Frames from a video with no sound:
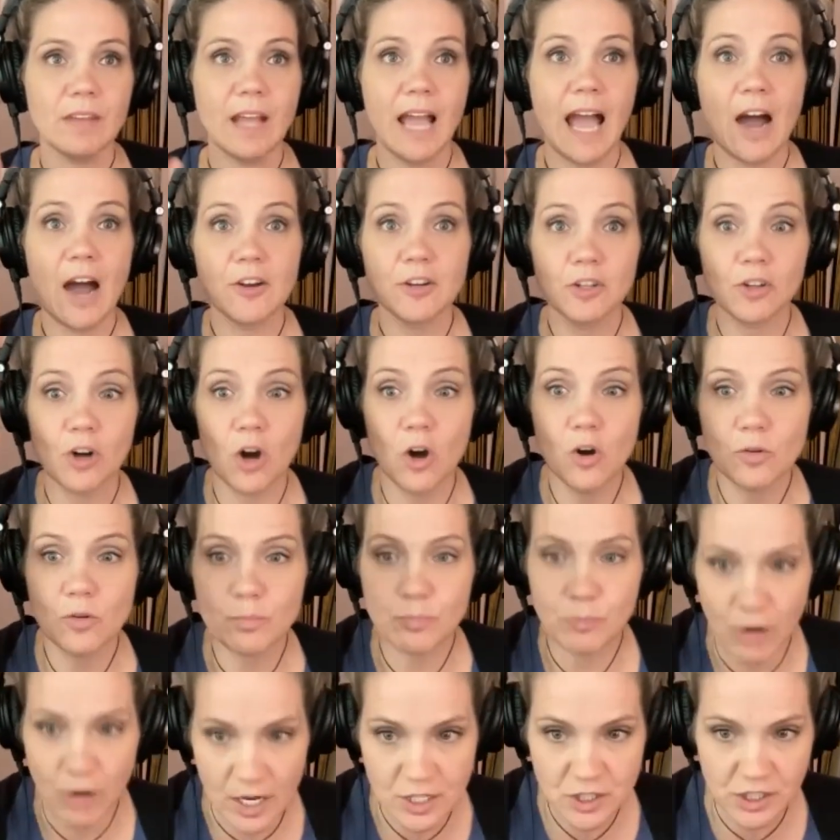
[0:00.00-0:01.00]
how your own
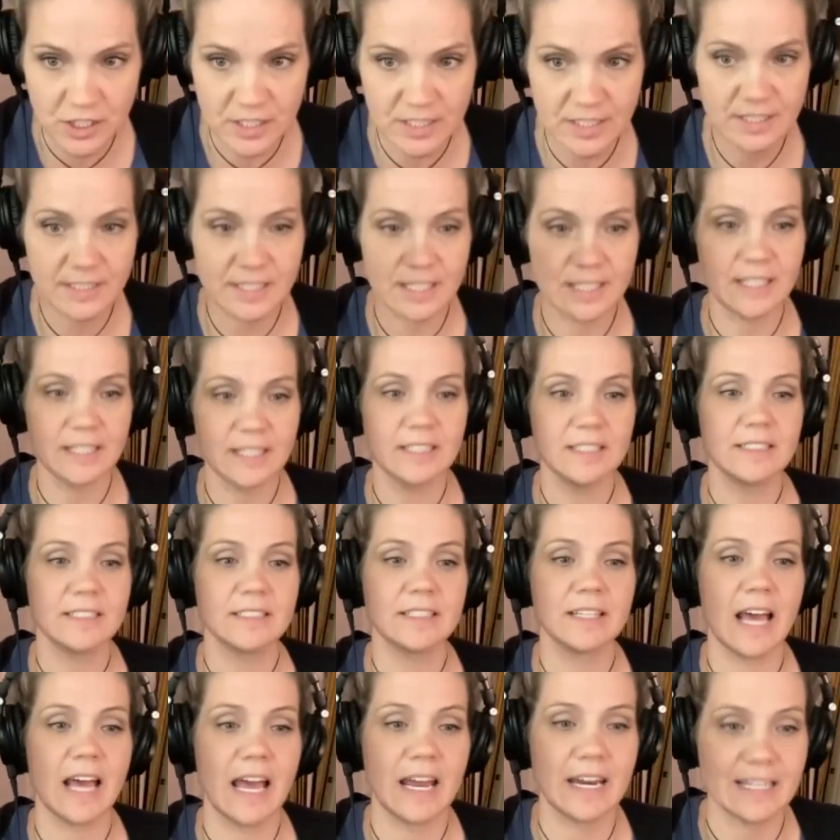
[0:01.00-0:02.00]

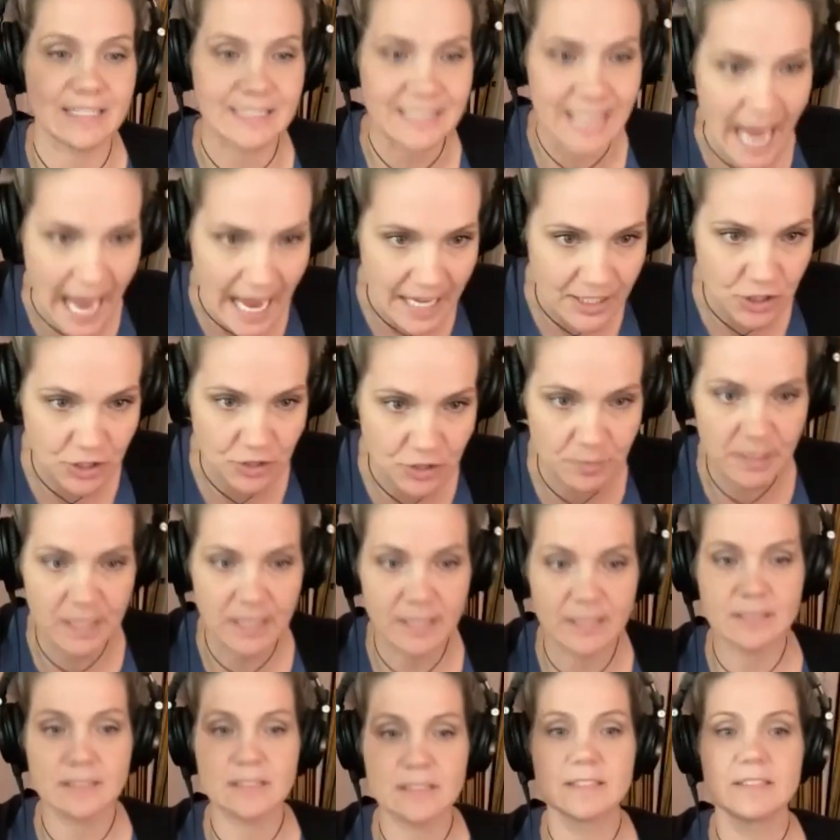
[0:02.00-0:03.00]
prejudices and
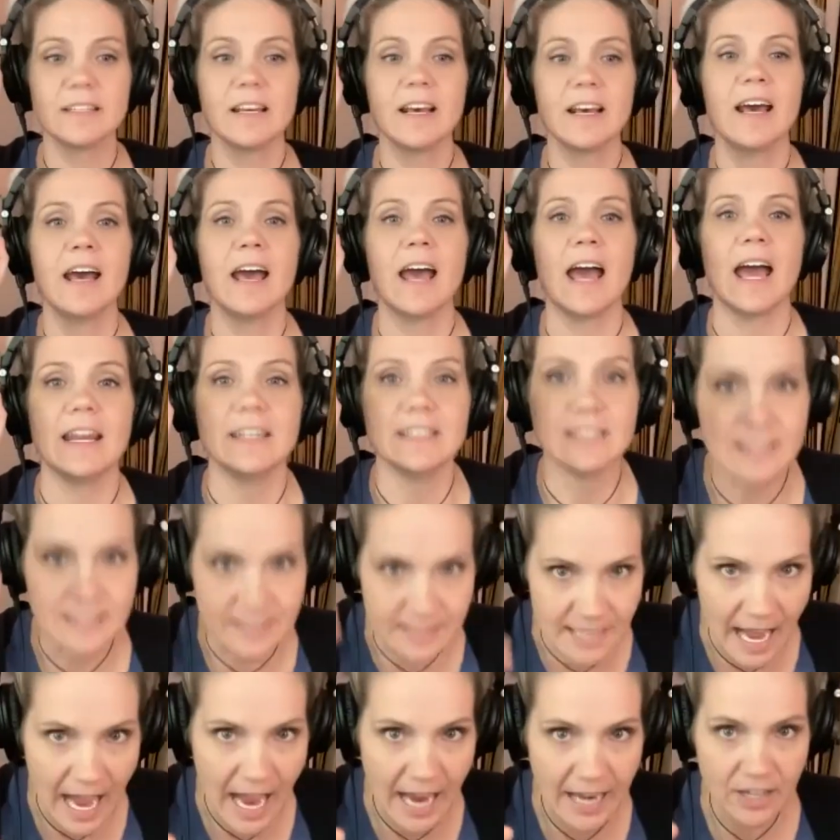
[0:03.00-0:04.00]
attachments and
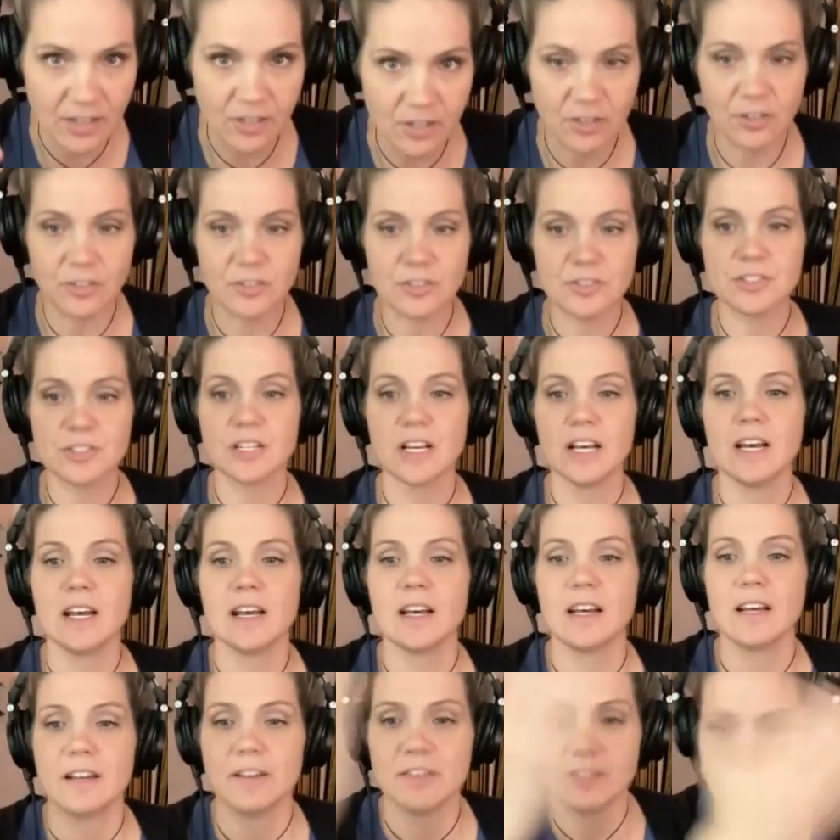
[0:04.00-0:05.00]
desires
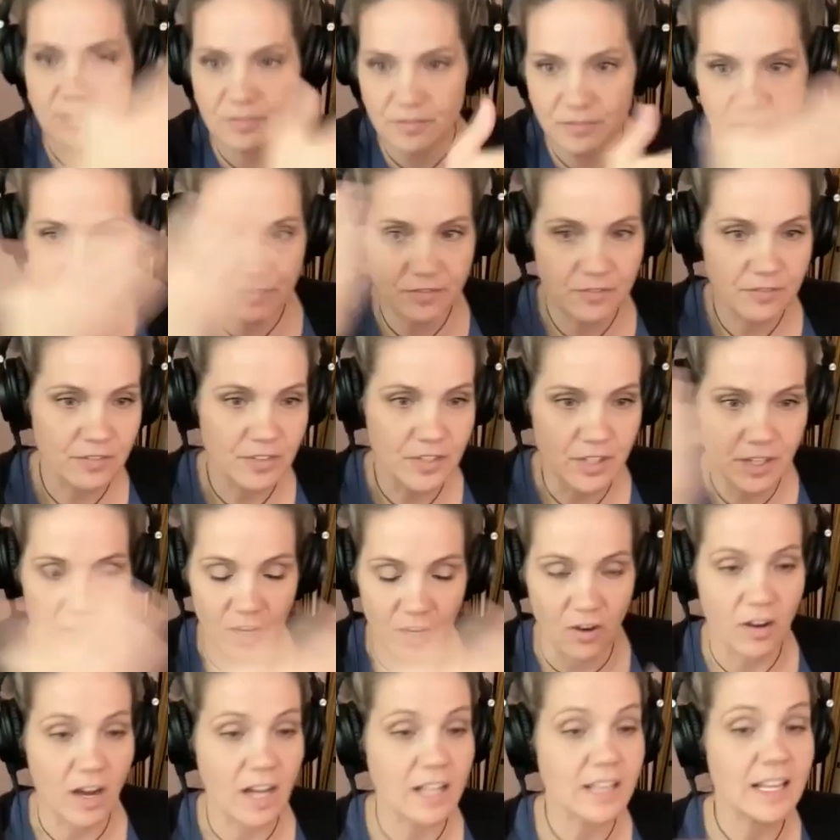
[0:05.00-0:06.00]
you
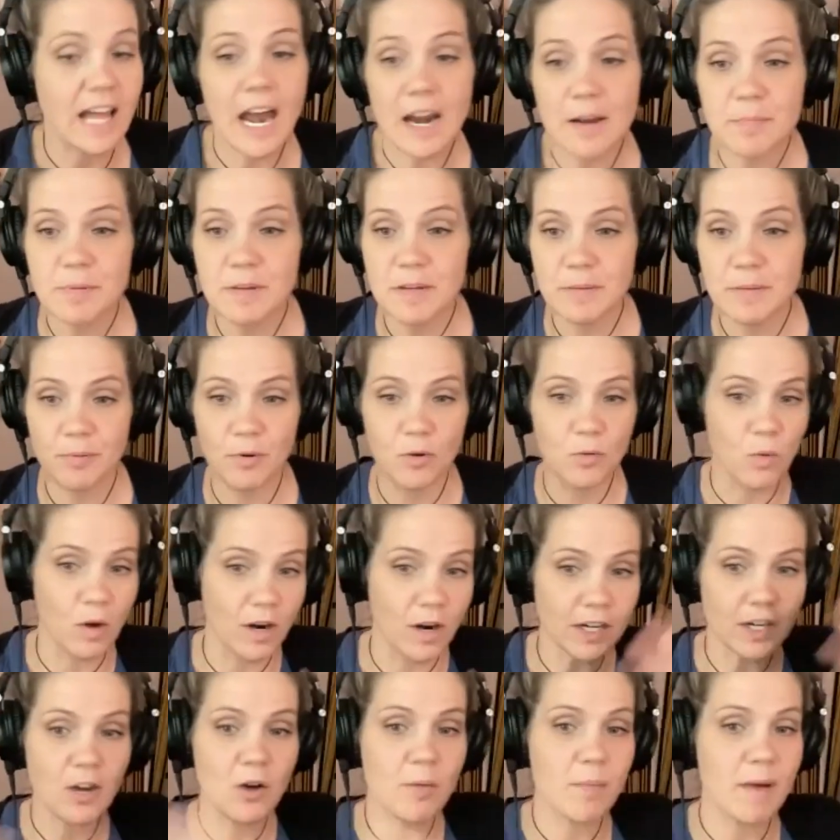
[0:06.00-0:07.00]
know, a lot of people
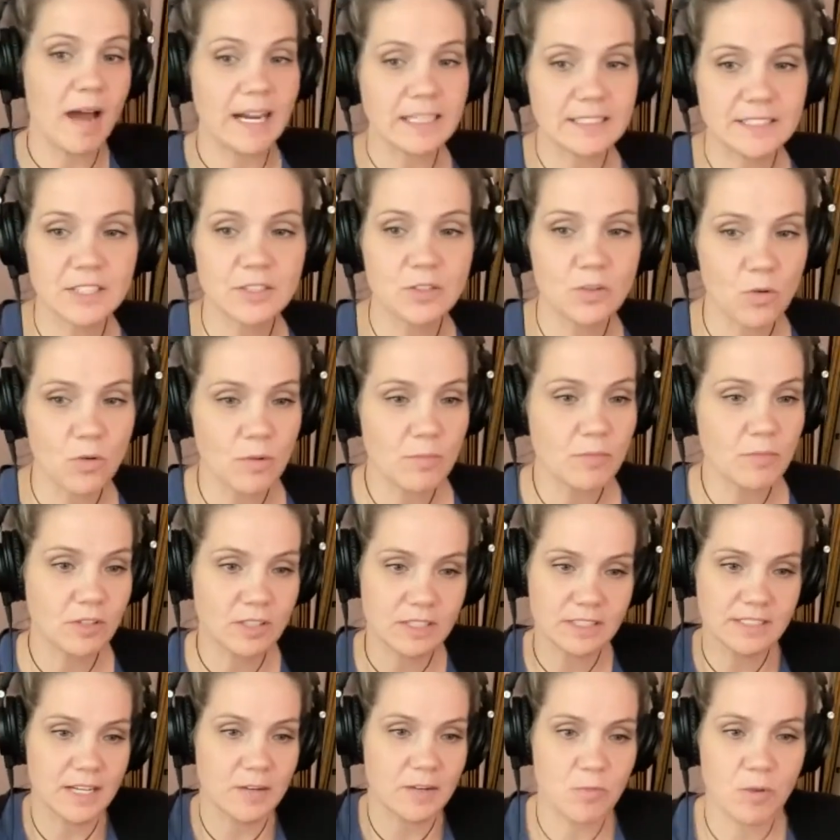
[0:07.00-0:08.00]
want to go back to normal
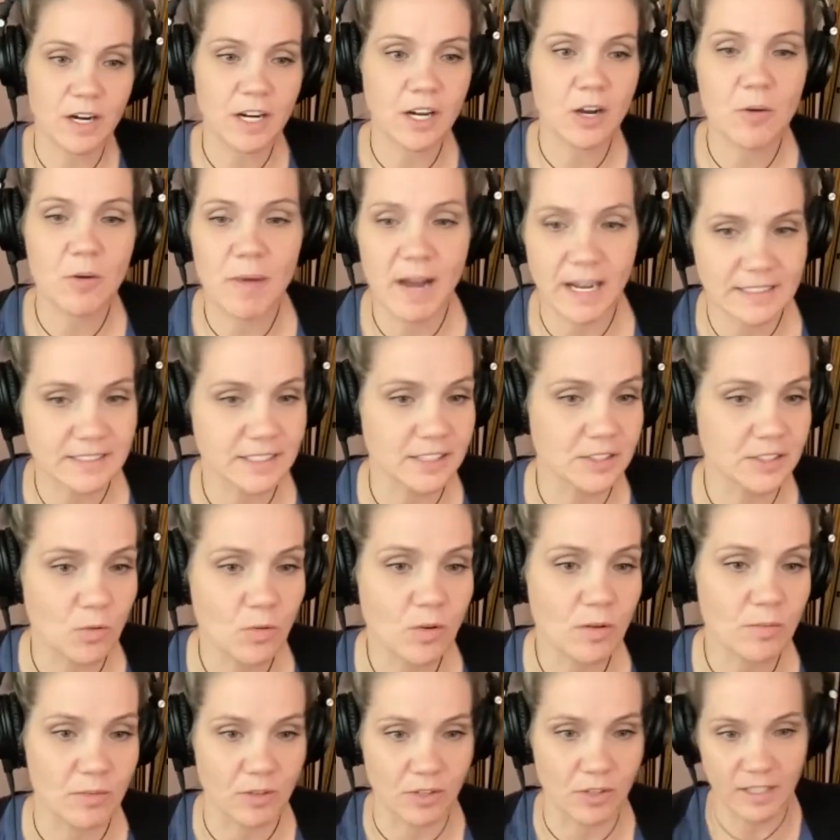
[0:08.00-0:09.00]
because they want to go back to
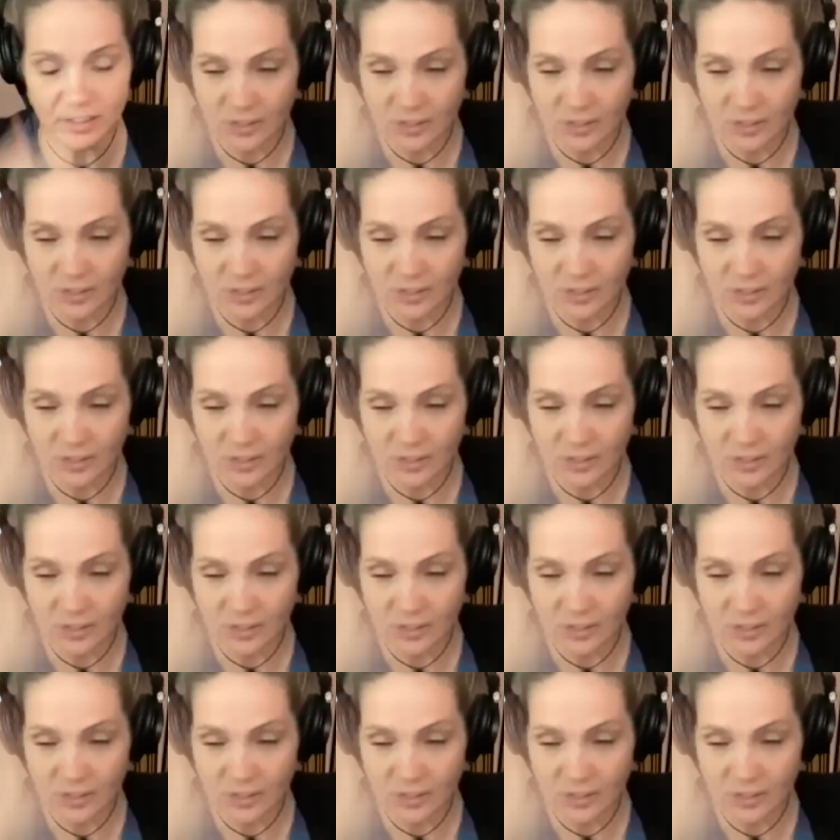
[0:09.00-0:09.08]
normal.